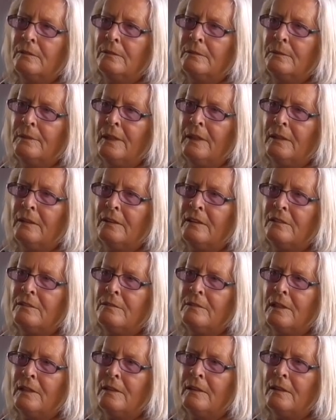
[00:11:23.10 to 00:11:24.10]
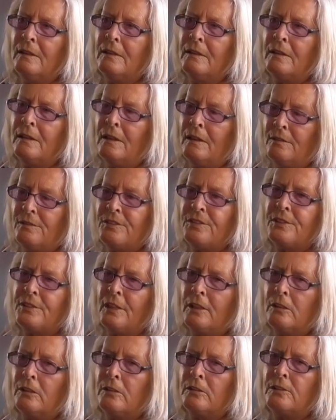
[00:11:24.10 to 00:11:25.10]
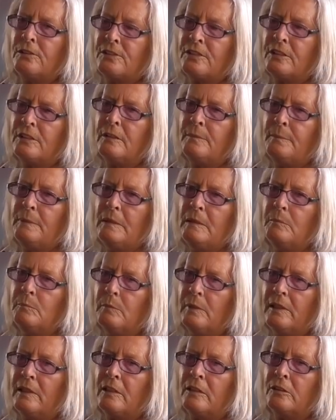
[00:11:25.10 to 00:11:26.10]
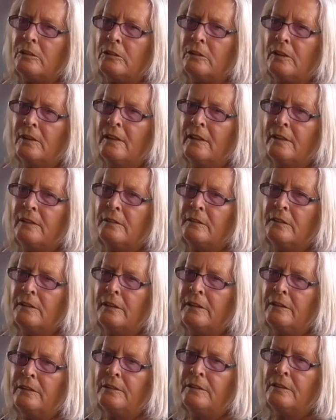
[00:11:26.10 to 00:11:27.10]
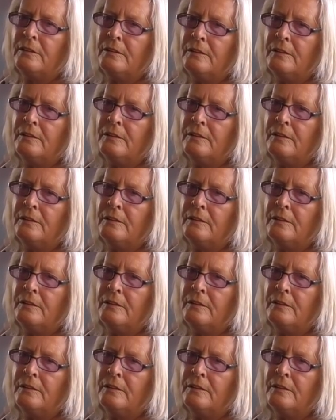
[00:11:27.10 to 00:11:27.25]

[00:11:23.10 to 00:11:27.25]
Well, I've started sleeping better at night.